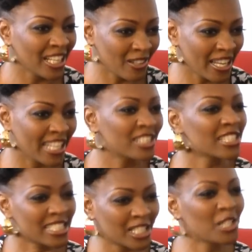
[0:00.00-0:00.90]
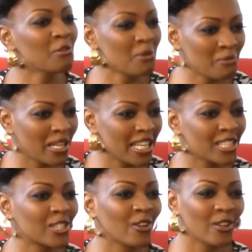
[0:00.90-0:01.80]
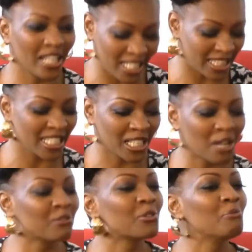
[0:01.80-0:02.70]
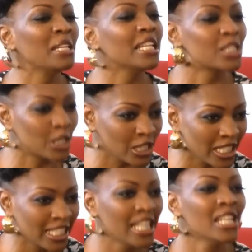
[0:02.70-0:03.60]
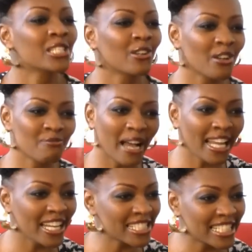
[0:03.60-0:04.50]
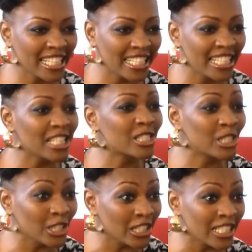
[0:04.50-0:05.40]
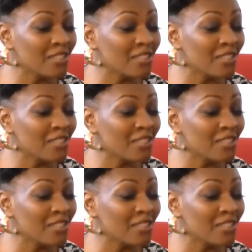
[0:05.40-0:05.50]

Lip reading: Okay, just as a human being. So anything that comes from me is good. So if my hair is kinky, it's good.